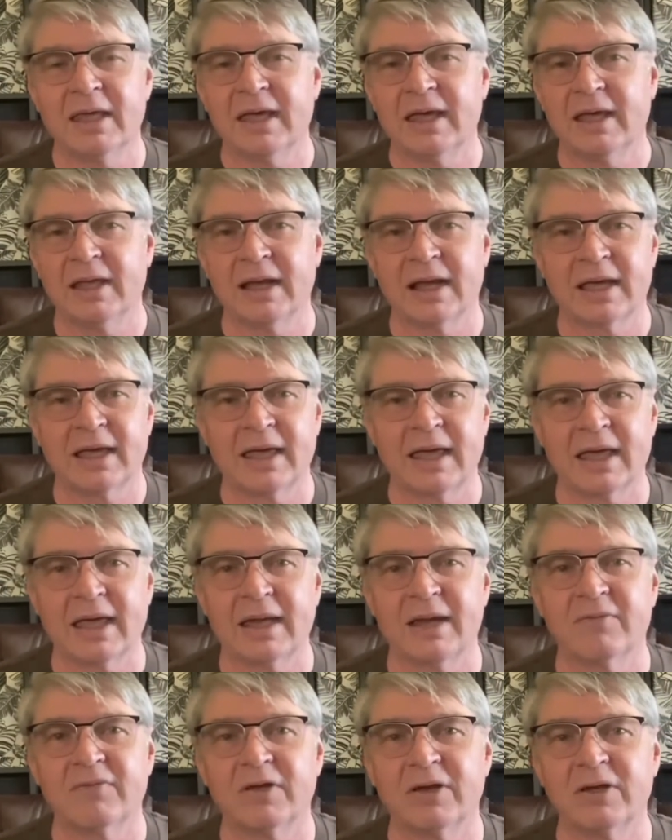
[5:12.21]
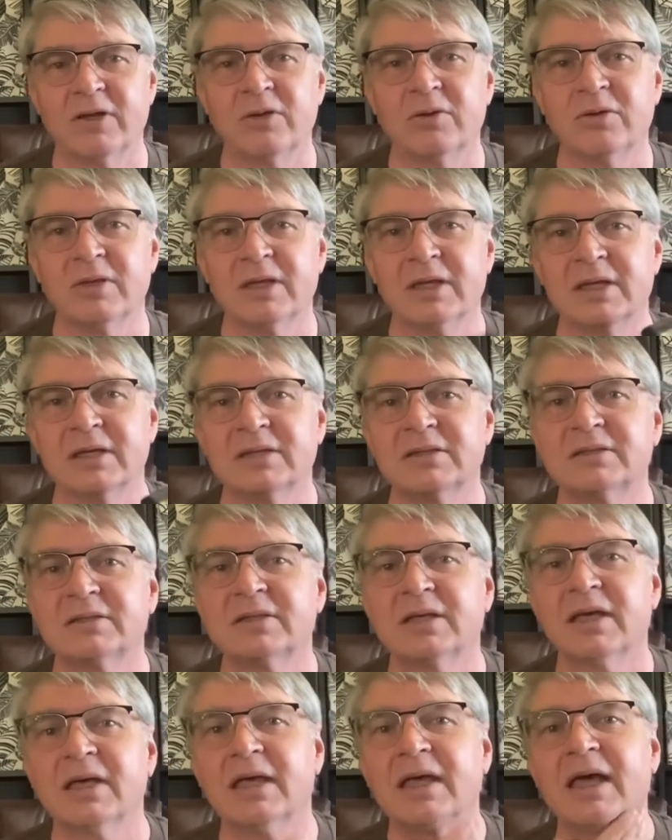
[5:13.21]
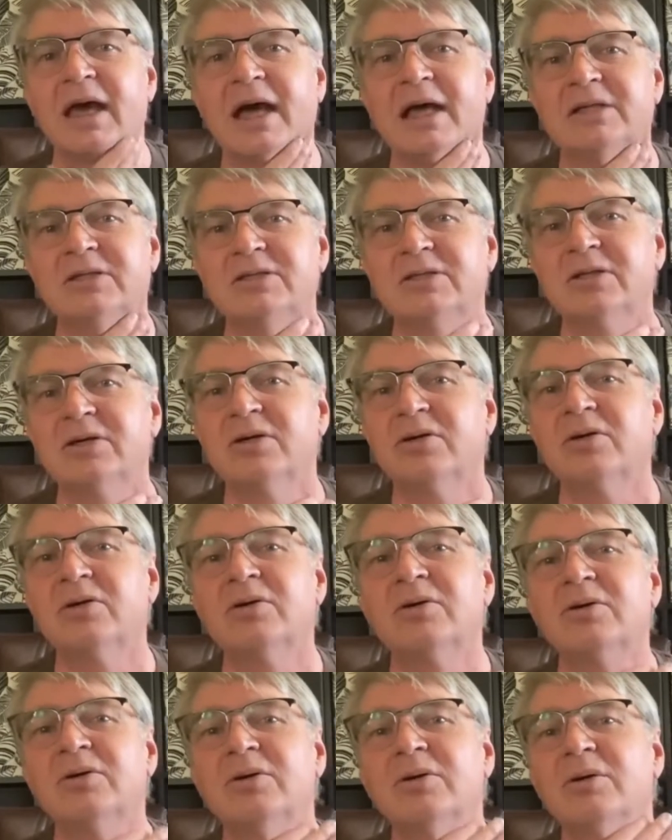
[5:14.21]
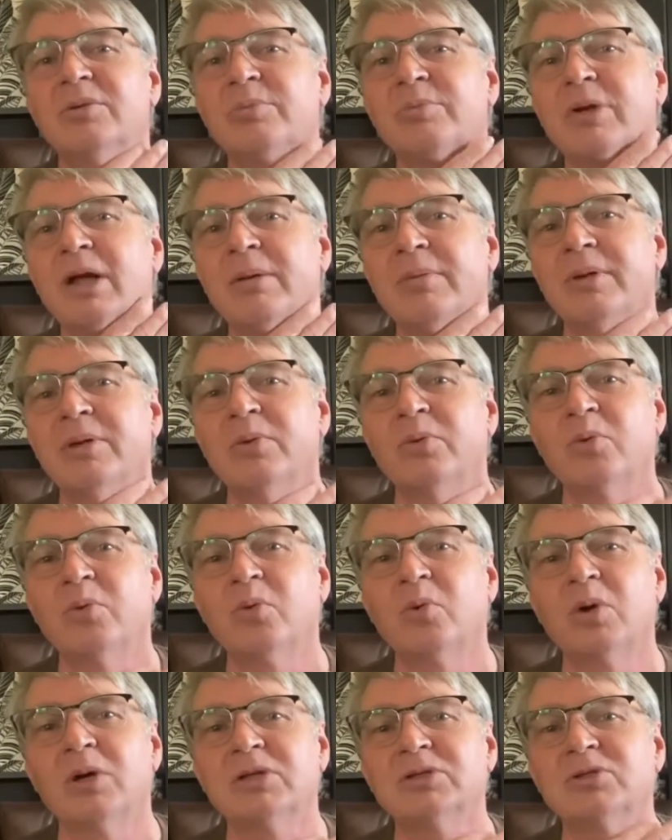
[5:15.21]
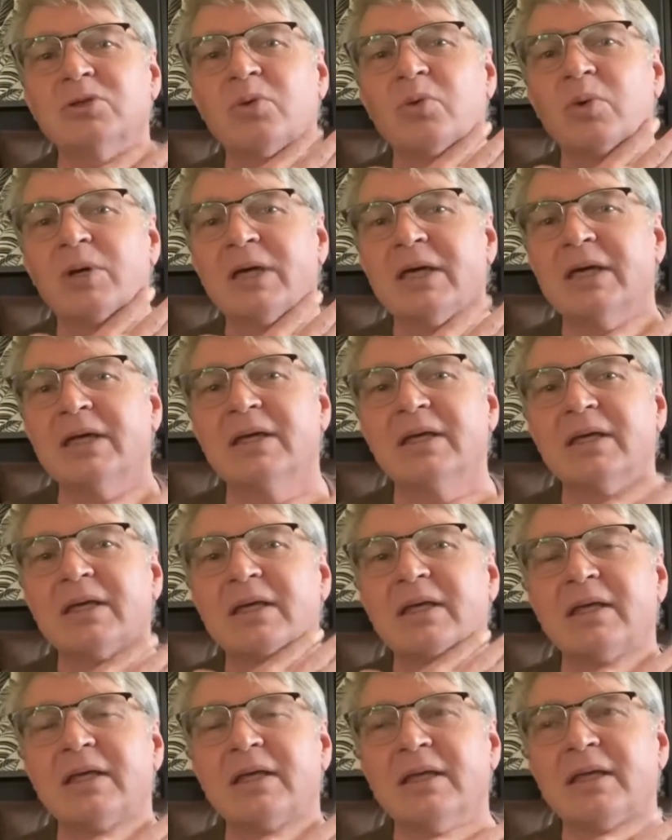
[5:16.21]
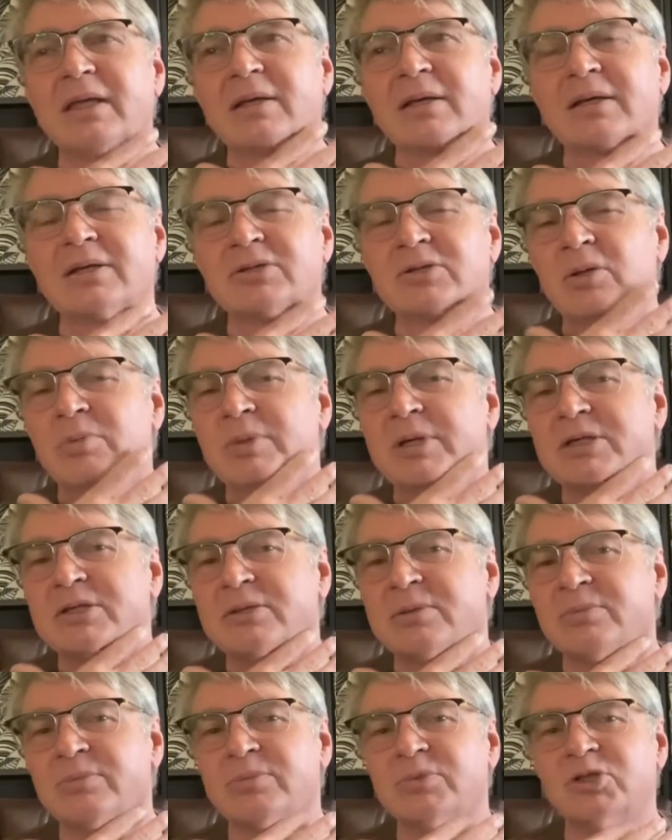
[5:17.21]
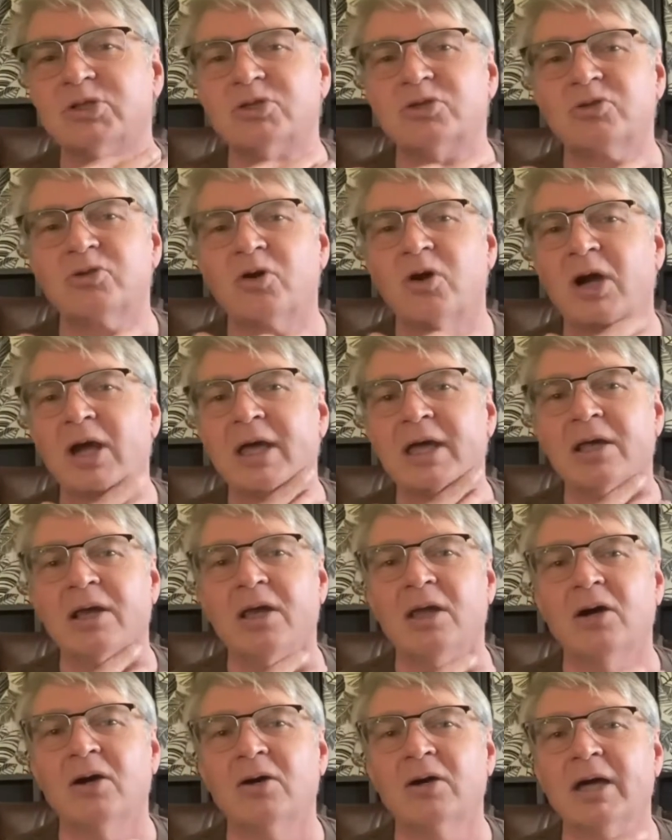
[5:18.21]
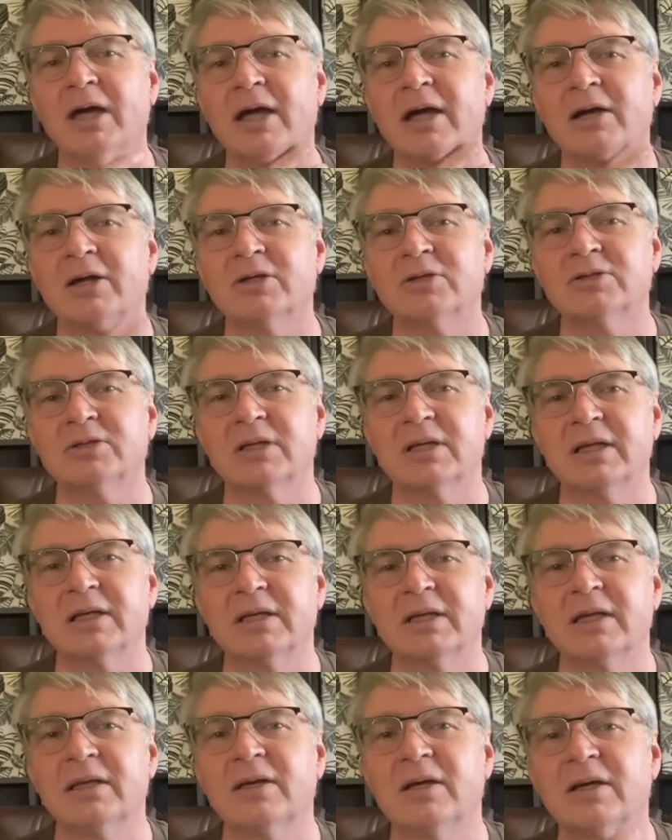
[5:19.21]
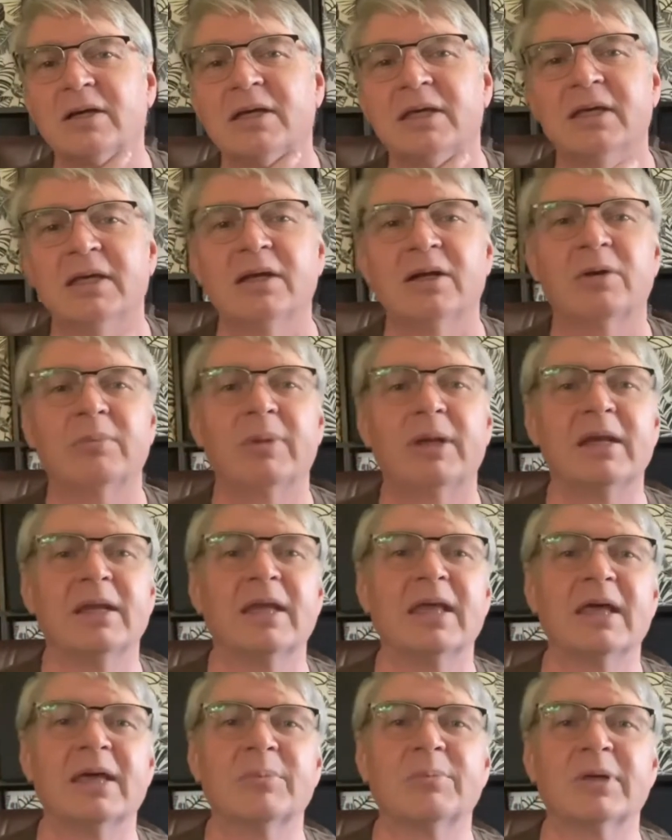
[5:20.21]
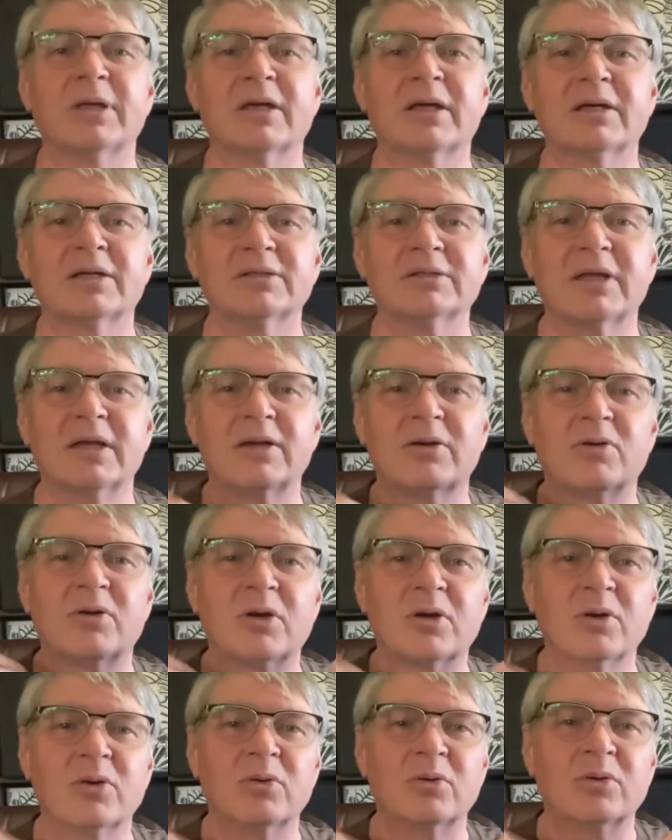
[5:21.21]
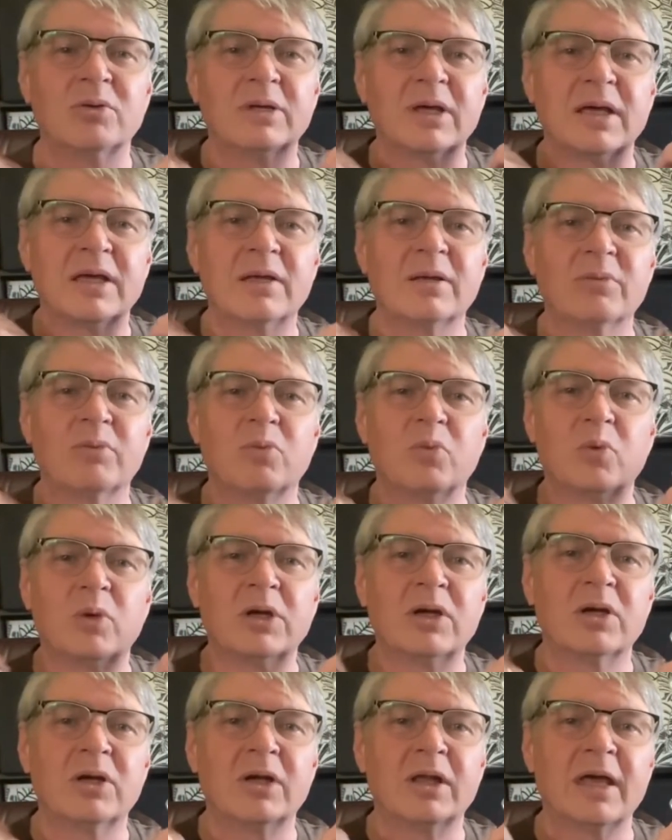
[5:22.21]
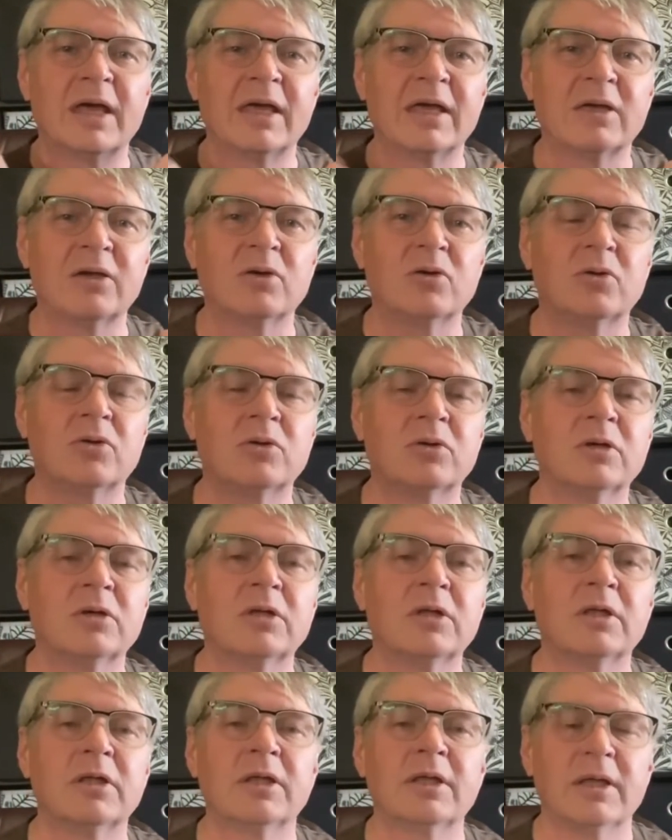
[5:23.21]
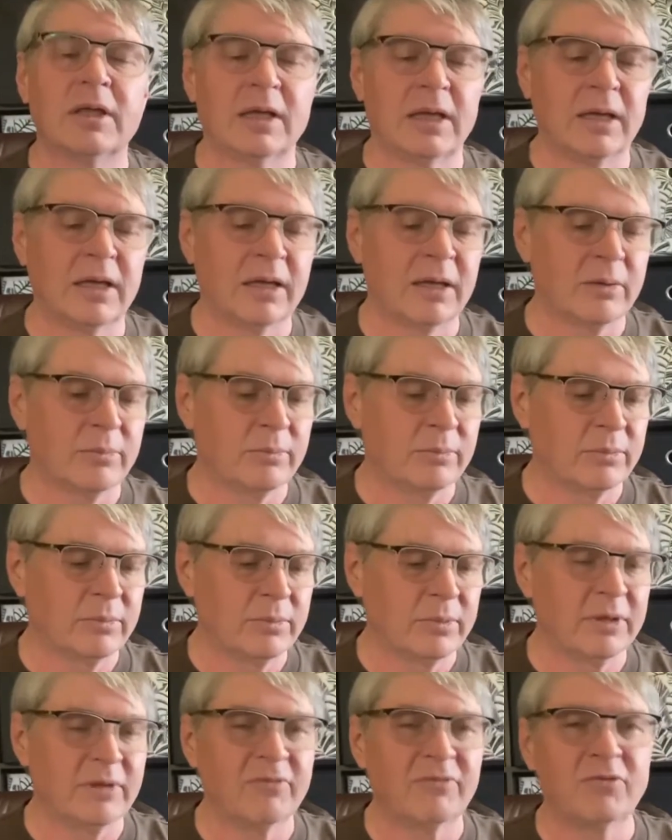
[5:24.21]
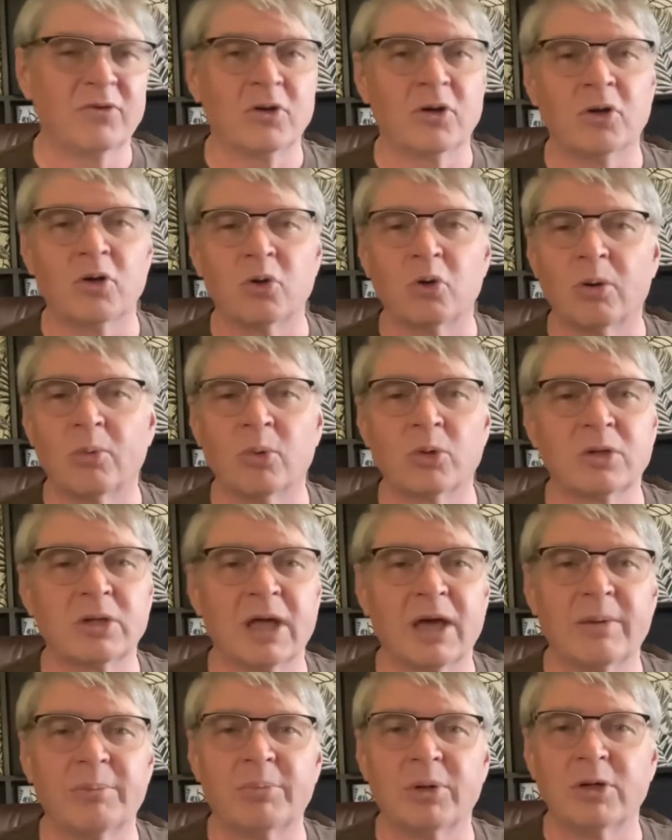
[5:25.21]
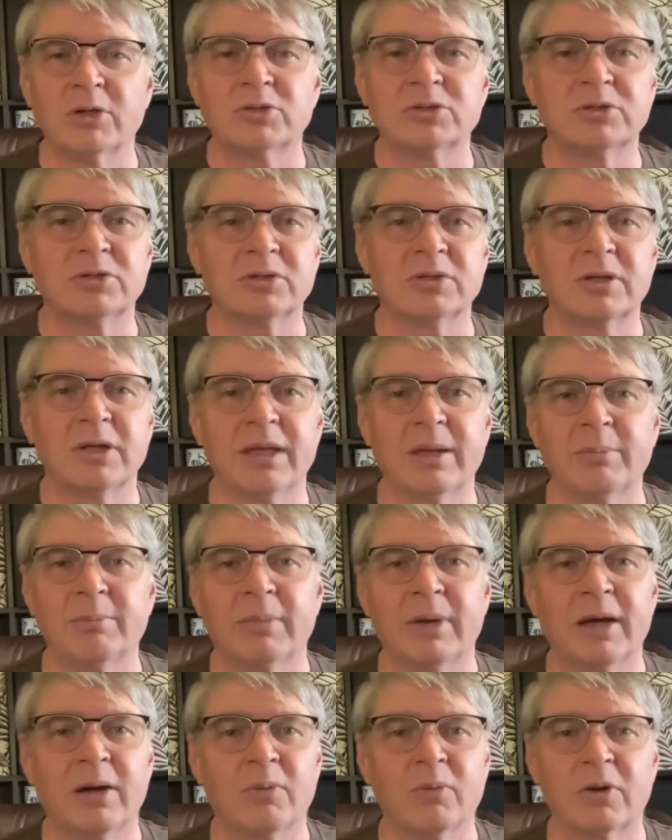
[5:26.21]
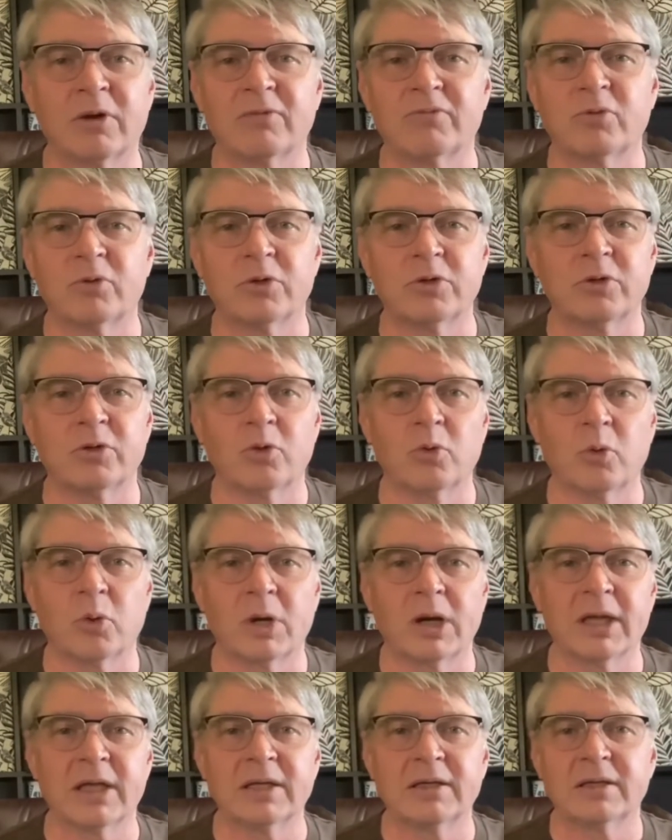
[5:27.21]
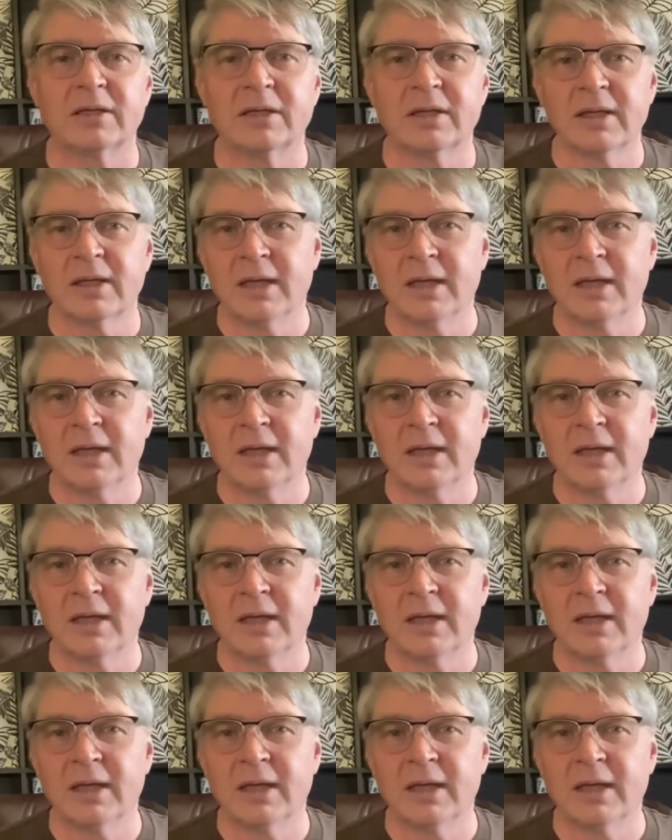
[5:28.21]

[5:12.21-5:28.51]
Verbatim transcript: And I can if I do this. I still probably once a week because there'll be some stray long hairs that it did not get on my neck because they grow at a weird angle um, if you're a normal type person, it might work for you great.